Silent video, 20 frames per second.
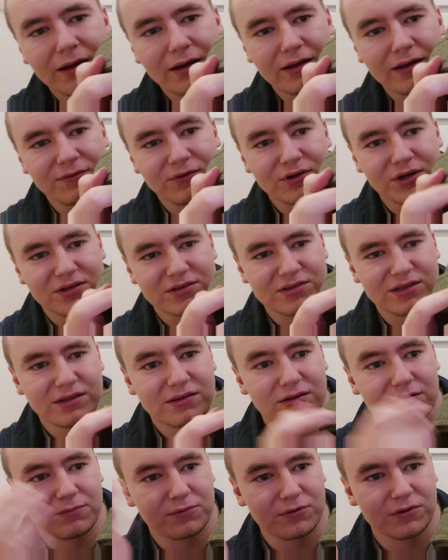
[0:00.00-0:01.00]
if you can't see it,
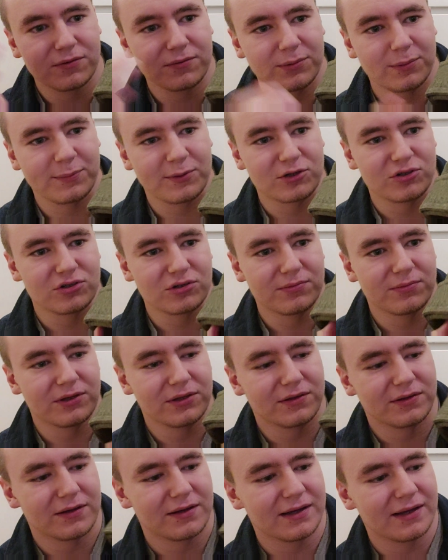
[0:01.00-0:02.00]
I'll put up a picture.
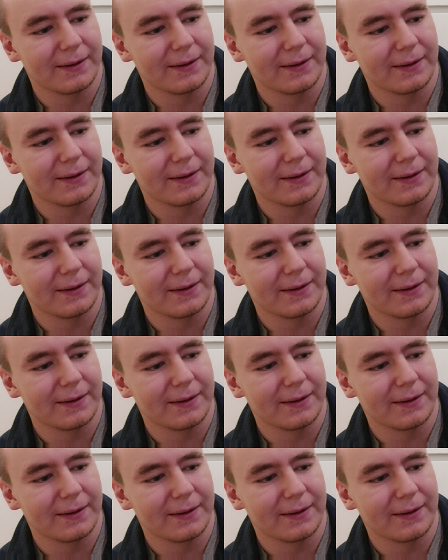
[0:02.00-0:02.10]
But